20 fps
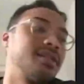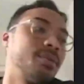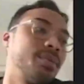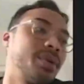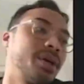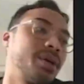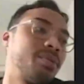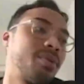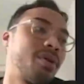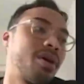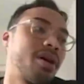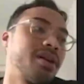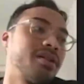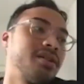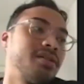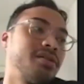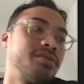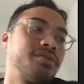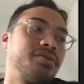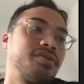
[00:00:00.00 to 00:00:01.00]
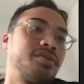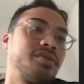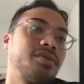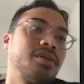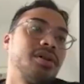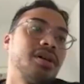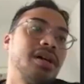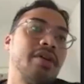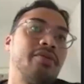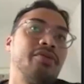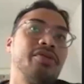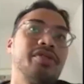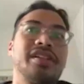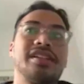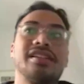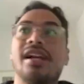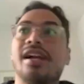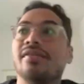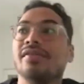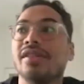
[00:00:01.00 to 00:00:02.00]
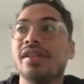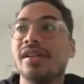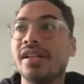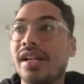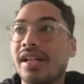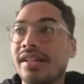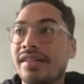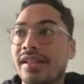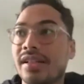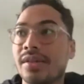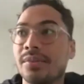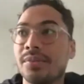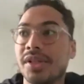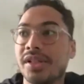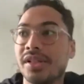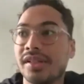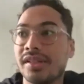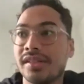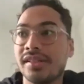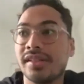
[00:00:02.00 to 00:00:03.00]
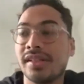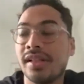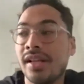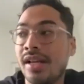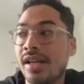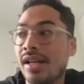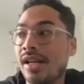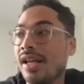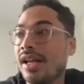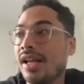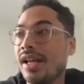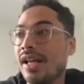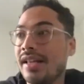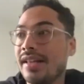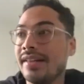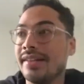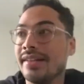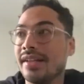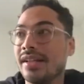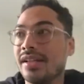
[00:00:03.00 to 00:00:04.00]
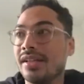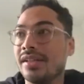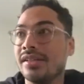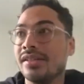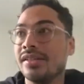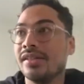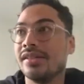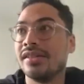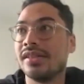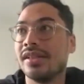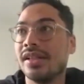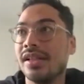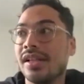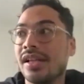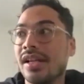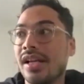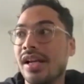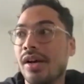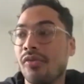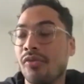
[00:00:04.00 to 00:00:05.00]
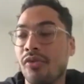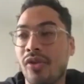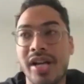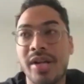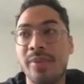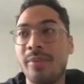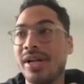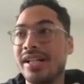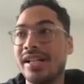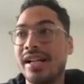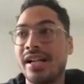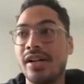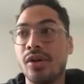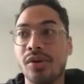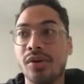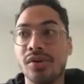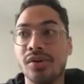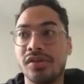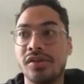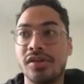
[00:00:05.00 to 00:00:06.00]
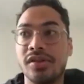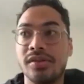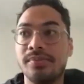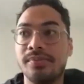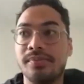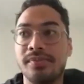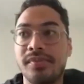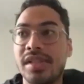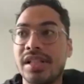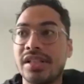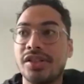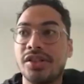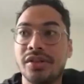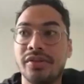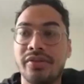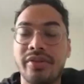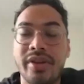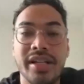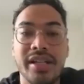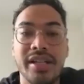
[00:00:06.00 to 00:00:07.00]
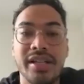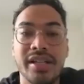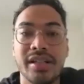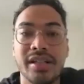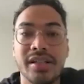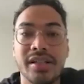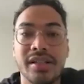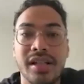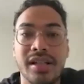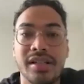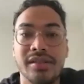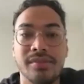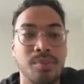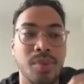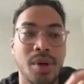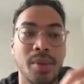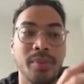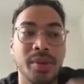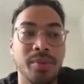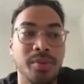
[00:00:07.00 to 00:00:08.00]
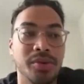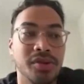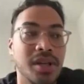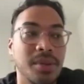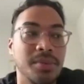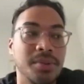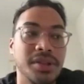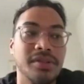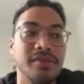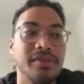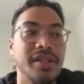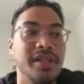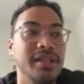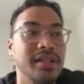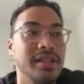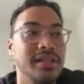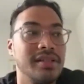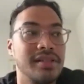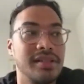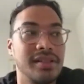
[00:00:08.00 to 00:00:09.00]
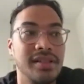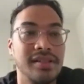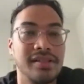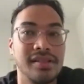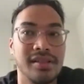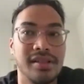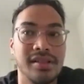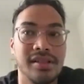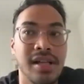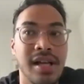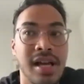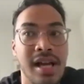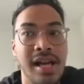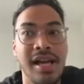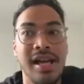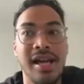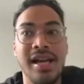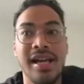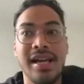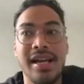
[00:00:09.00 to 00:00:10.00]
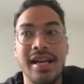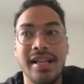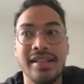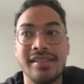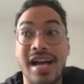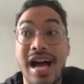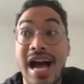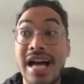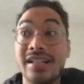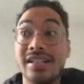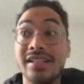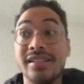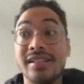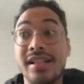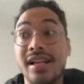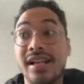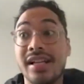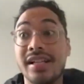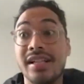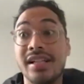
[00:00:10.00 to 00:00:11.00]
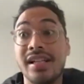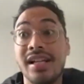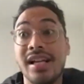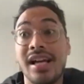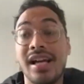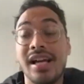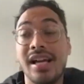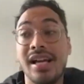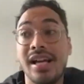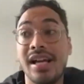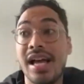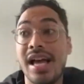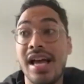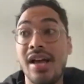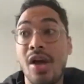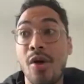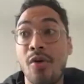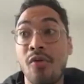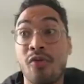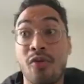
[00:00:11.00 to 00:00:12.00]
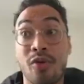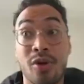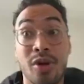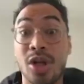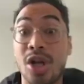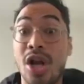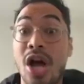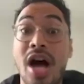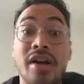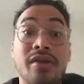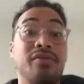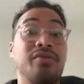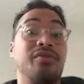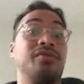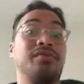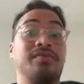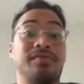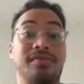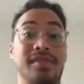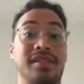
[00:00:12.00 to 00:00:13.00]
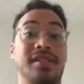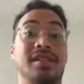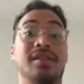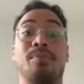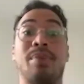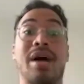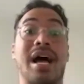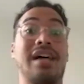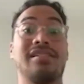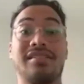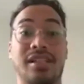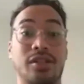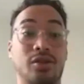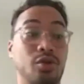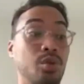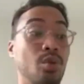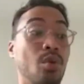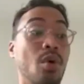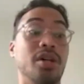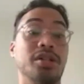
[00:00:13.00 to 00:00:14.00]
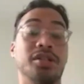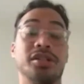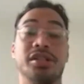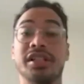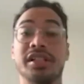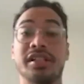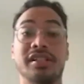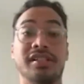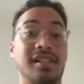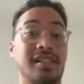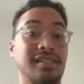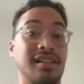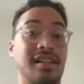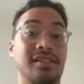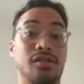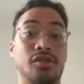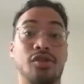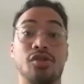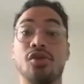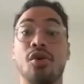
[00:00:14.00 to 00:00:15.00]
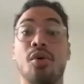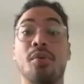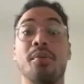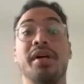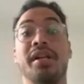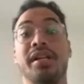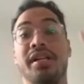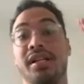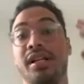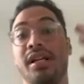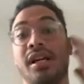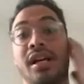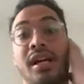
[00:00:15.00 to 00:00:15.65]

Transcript: a big part of everything that I've done, I think, because there's, for anybody that knows the history of Haiti and public perception of Haiti, it's an island that for a lot of the past like 200 years has had so many